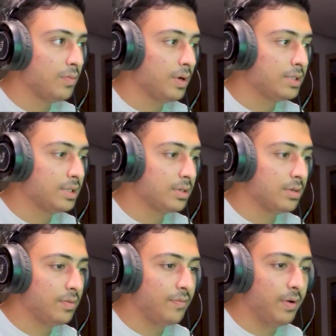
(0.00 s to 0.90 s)
Why is it
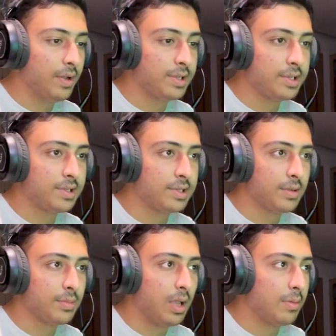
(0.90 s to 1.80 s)
fast
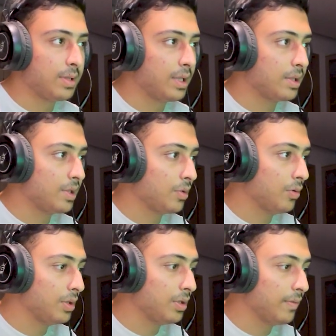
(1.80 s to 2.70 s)
sometimes and
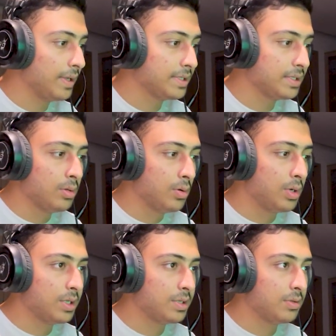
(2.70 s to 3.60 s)
slow otherwise?
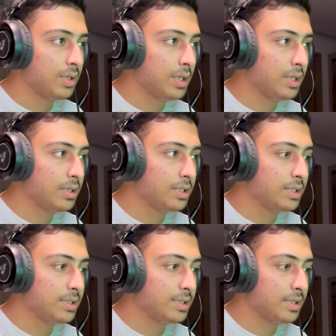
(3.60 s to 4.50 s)
Okay, so the energy
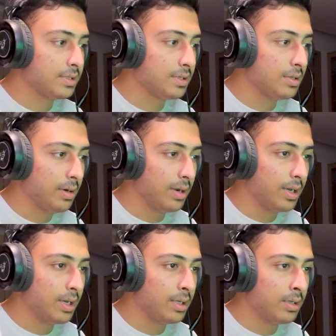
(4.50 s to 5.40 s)
is just
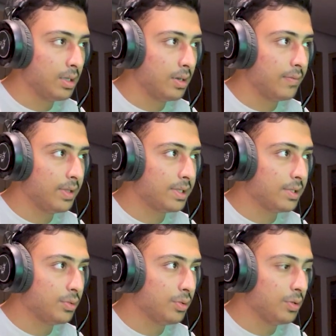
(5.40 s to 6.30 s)
draining and we'll soon